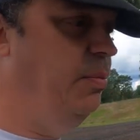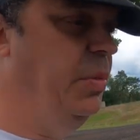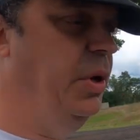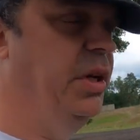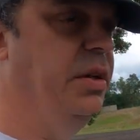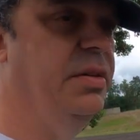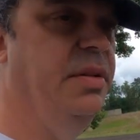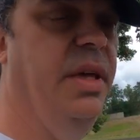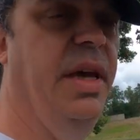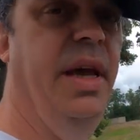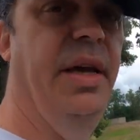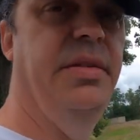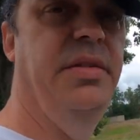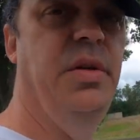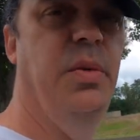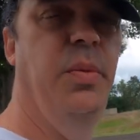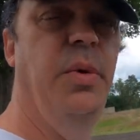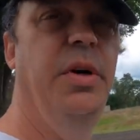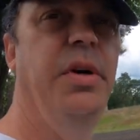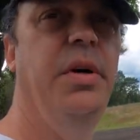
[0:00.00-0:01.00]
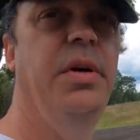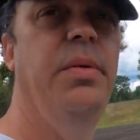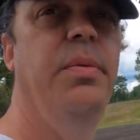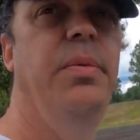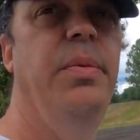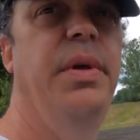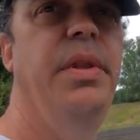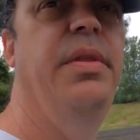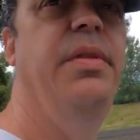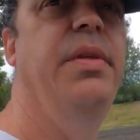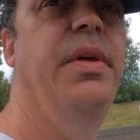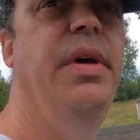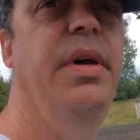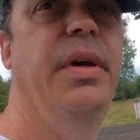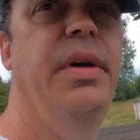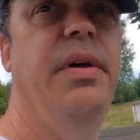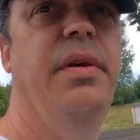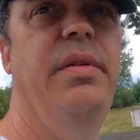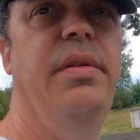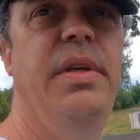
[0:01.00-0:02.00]
because they had to work with
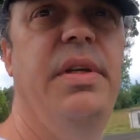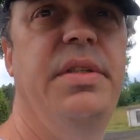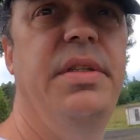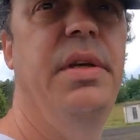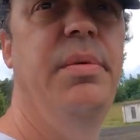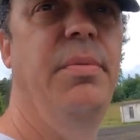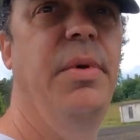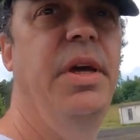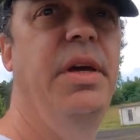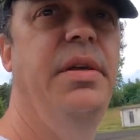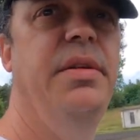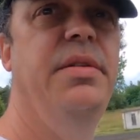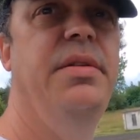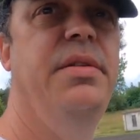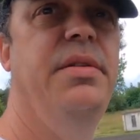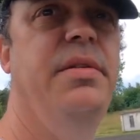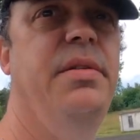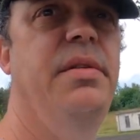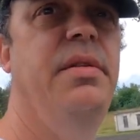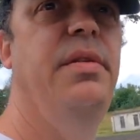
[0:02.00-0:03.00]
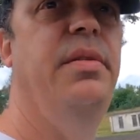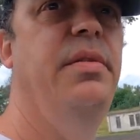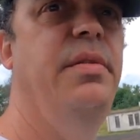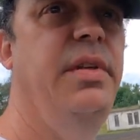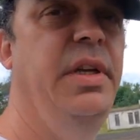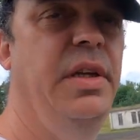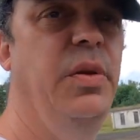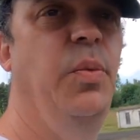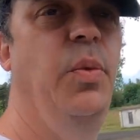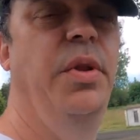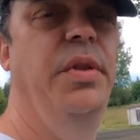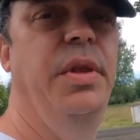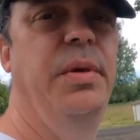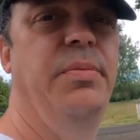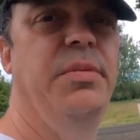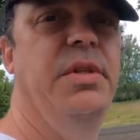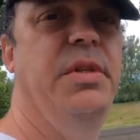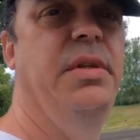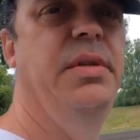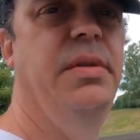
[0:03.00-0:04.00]
uh, these inmates, didn't want
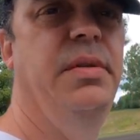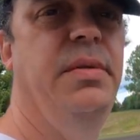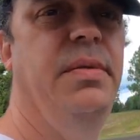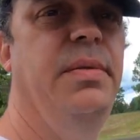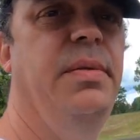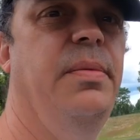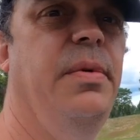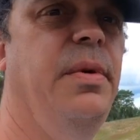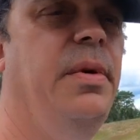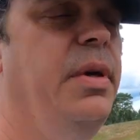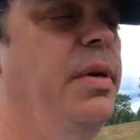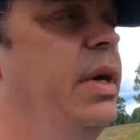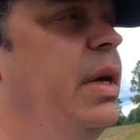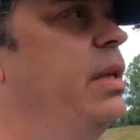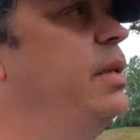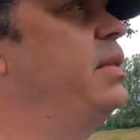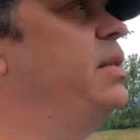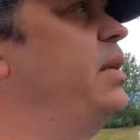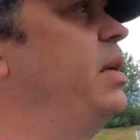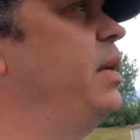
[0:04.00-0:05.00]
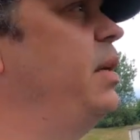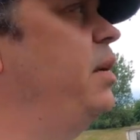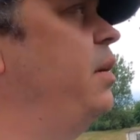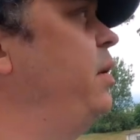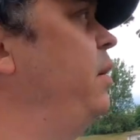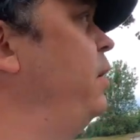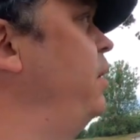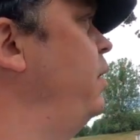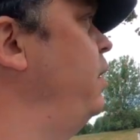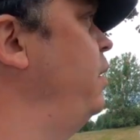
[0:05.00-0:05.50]
them to get sick.